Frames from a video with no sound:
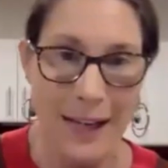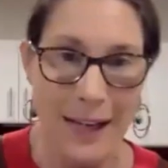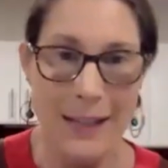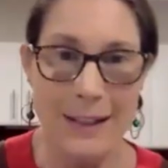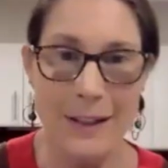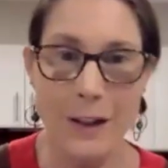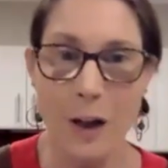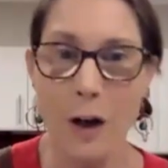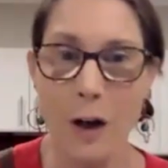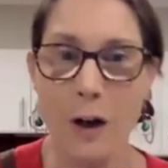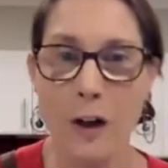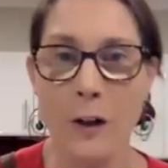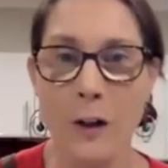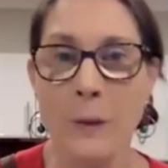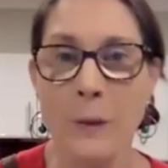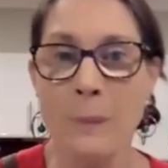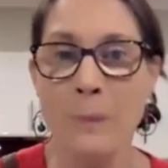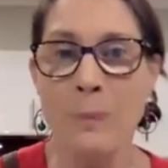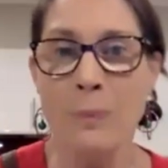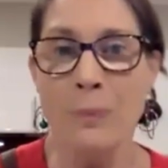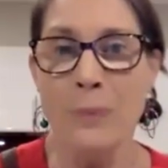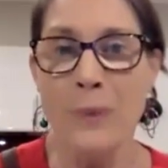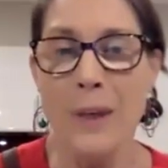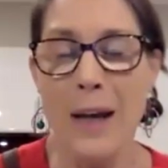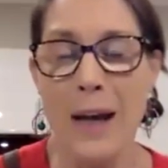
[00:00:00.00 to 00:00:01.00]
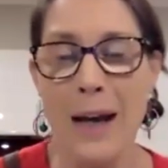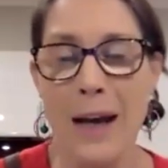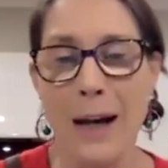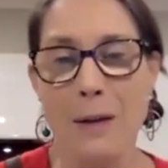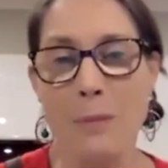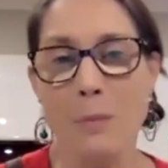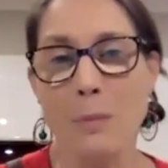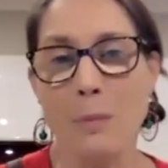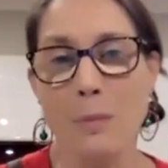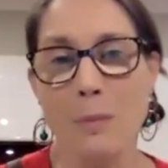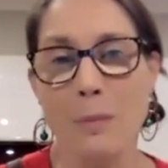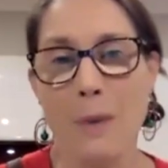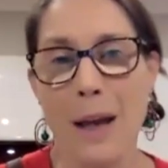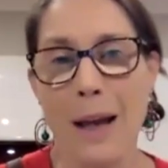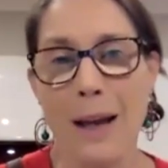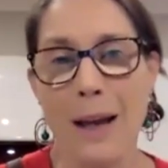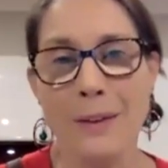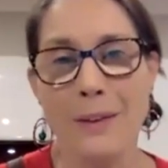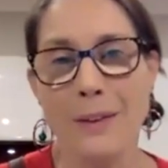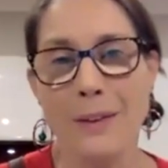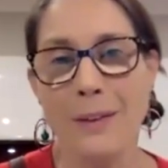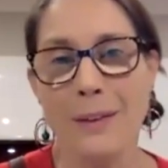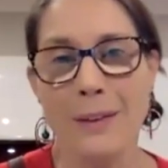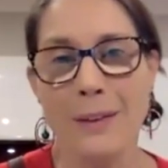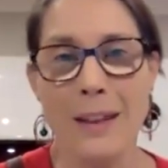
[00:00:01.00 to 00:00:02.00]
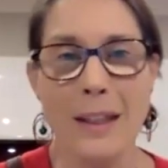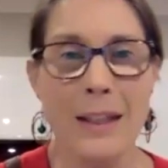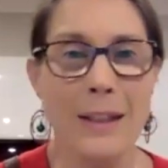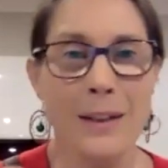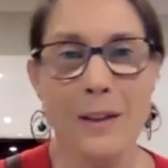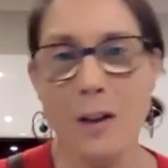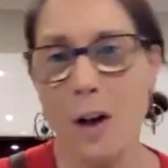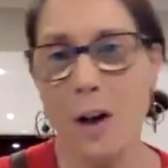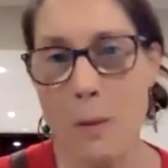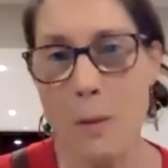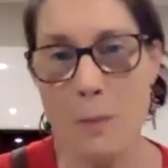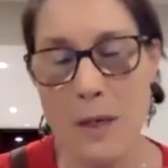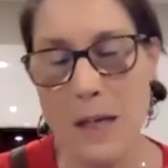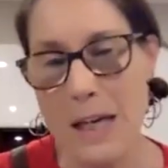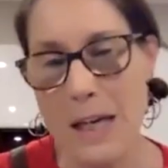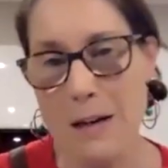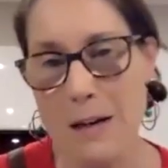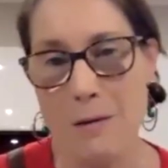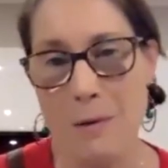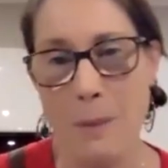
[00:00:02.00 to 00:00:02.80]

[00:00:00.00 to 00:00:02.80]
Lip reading: So at this time of year,